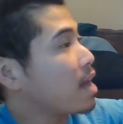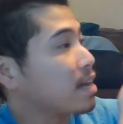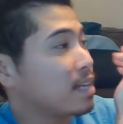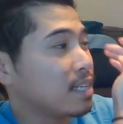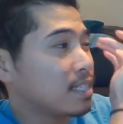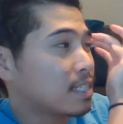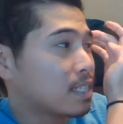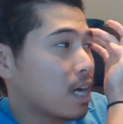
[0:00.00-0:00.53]
and
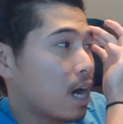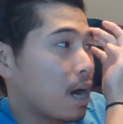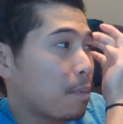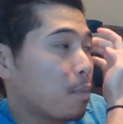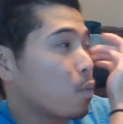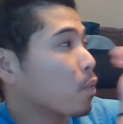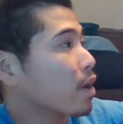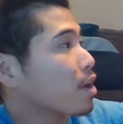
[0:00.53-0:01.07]
it's
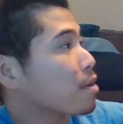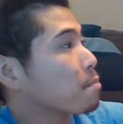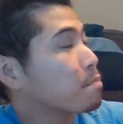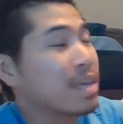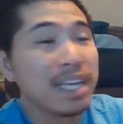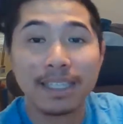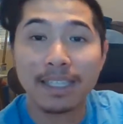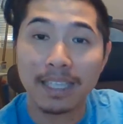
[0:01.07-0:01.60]
where
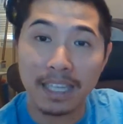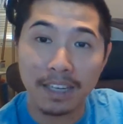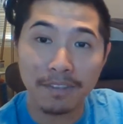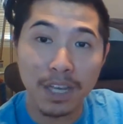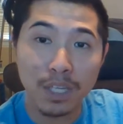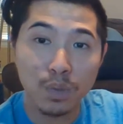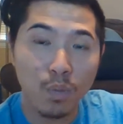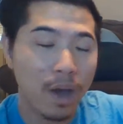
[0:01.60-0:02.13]
bees
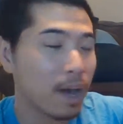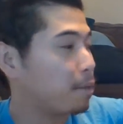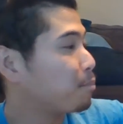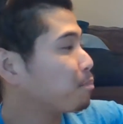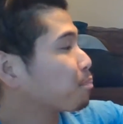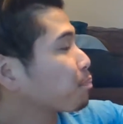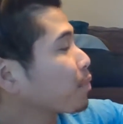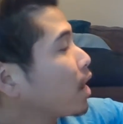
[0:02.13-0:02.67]
live as
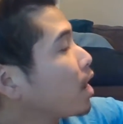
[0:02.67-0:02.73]
well.